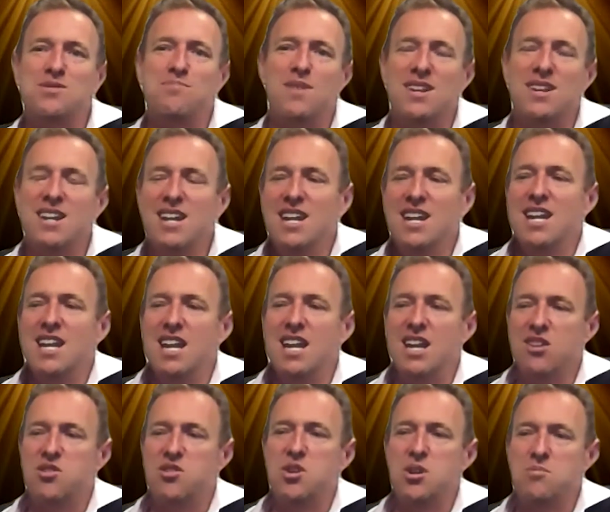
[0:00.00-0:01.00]
but
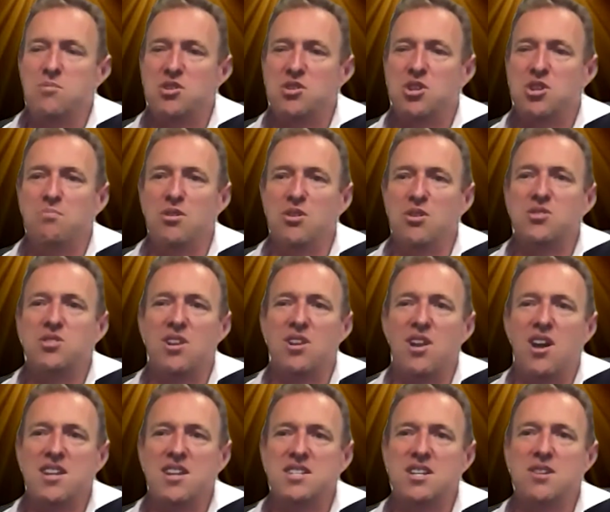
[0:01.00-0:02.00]
in terms of
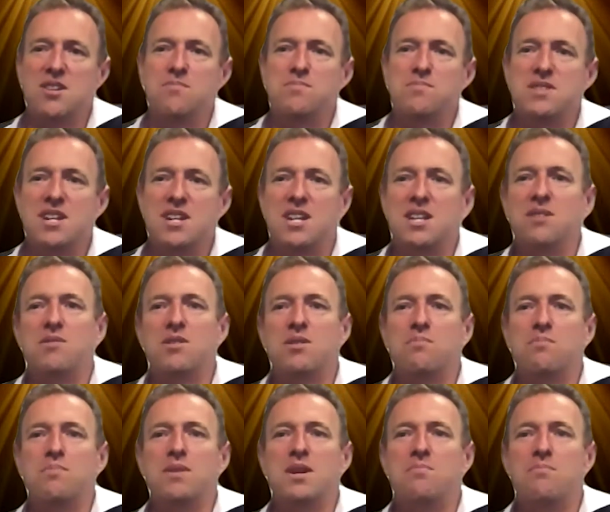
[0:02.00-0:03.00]
commercialising it, particularly with the
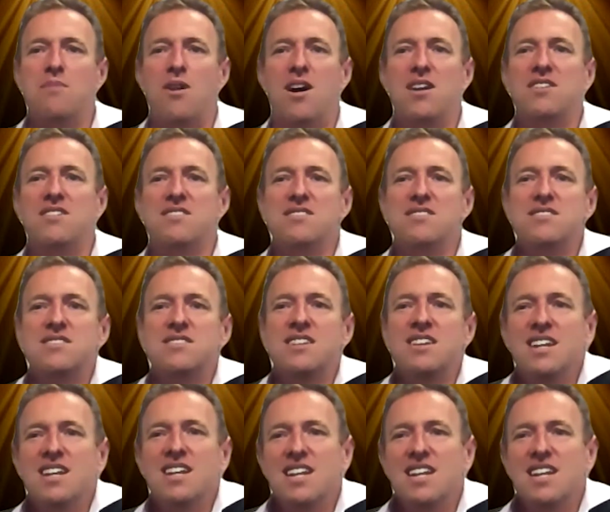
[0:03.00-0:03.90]
big miners,